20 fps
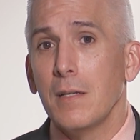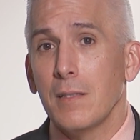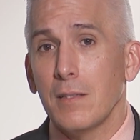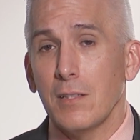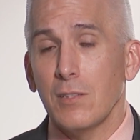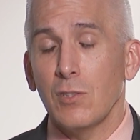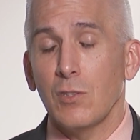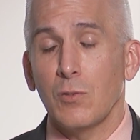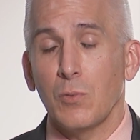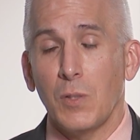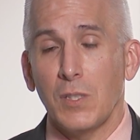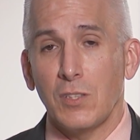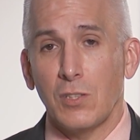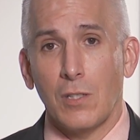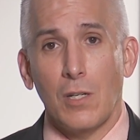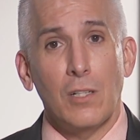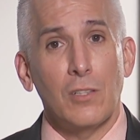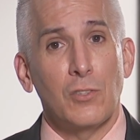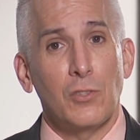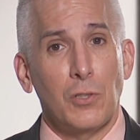This is what's
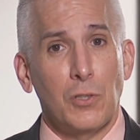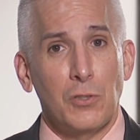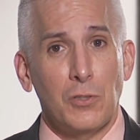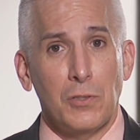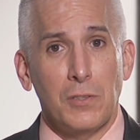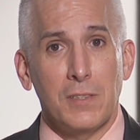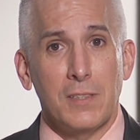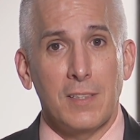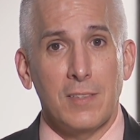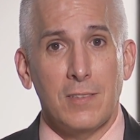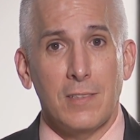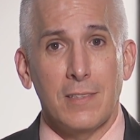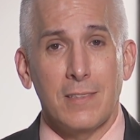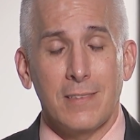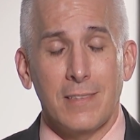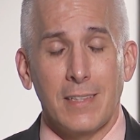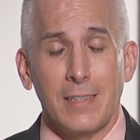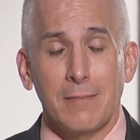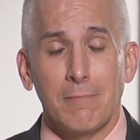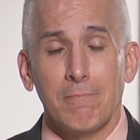called social
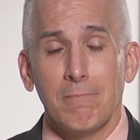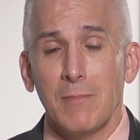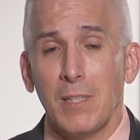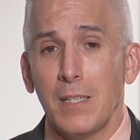distancing.